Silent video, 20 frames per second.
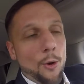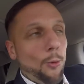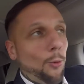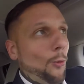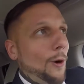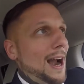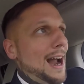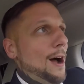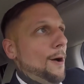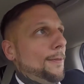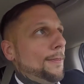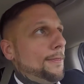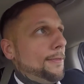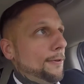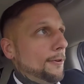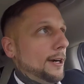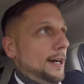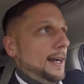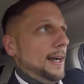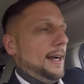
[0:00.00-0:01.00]
round
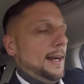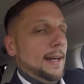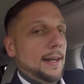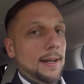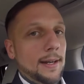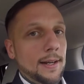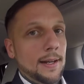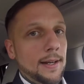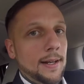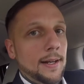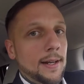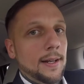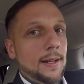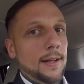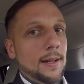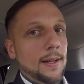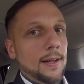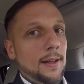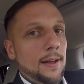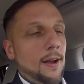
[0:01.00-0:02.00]
three
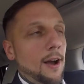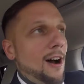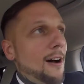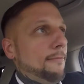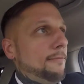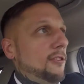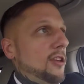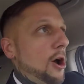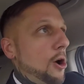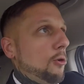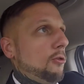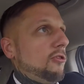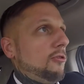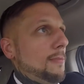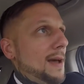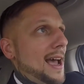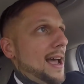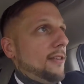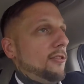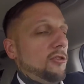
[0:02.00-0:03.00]
of
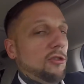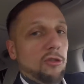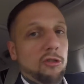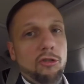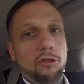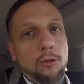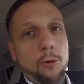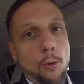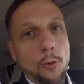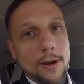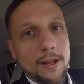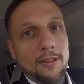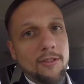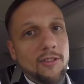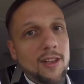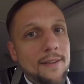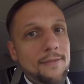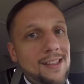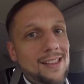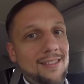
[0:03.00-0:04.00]
Toastmasters twenty
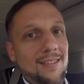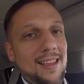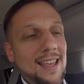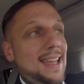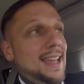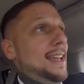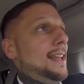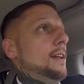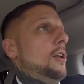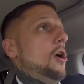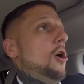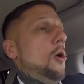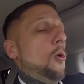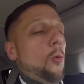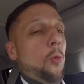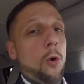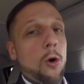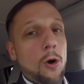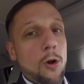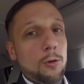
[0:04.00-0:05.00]
seventeen
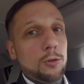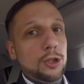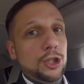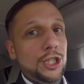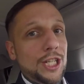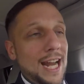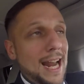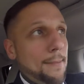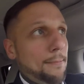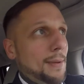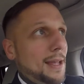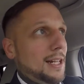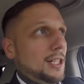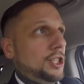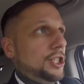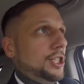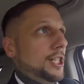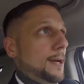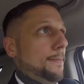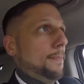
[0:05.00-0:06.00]
World
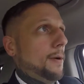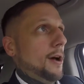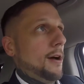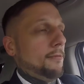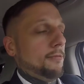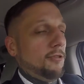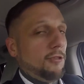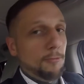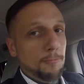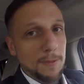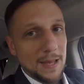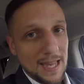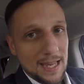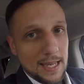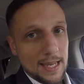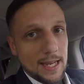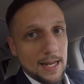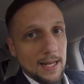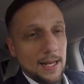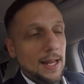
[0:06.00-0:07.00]
Championship of
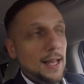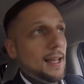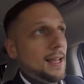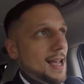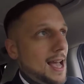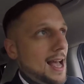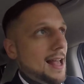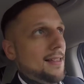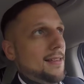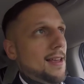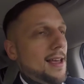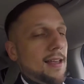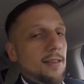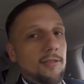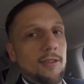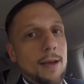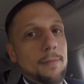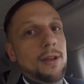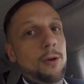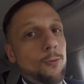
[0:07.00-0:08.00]
Speaking
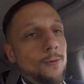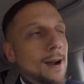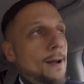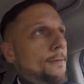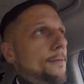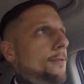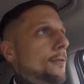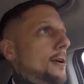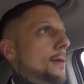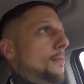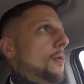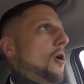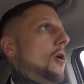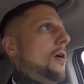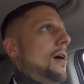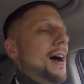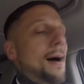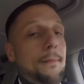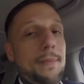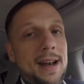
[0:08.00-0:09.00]
contest. I'm in round three
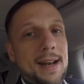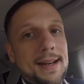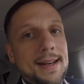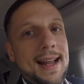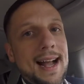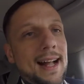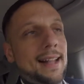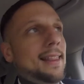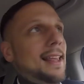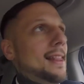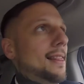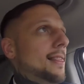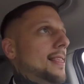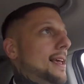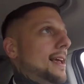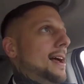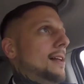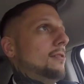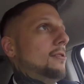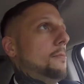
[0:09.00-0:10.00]
tomorrow. I'm gonna knock that
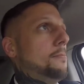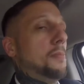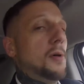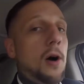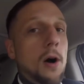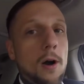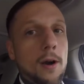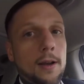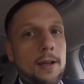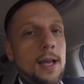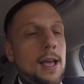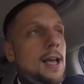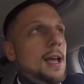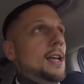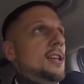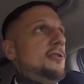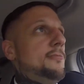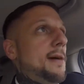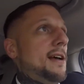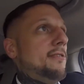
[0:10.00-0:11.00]
thing out the park.
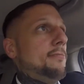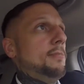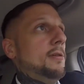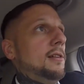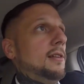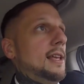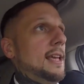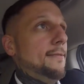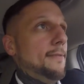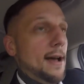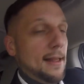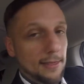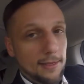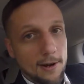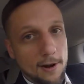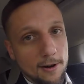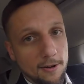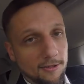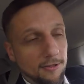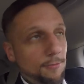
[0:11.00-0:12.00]
You best believe I
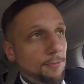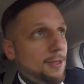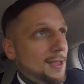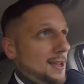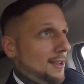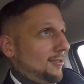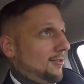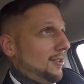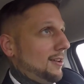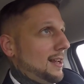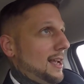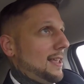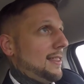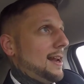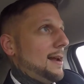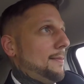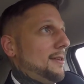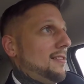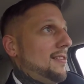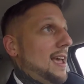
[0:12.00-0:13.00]
learned some things today that
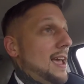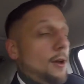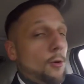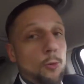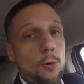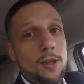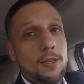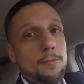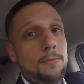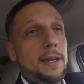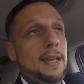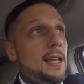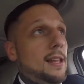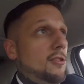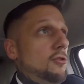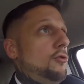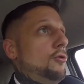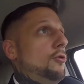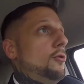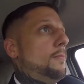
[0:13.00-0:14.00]
I'm gonna take with me
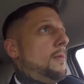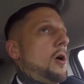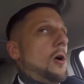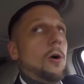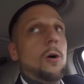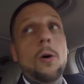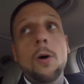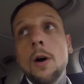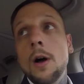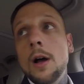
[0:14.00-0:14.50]
into tomorrow,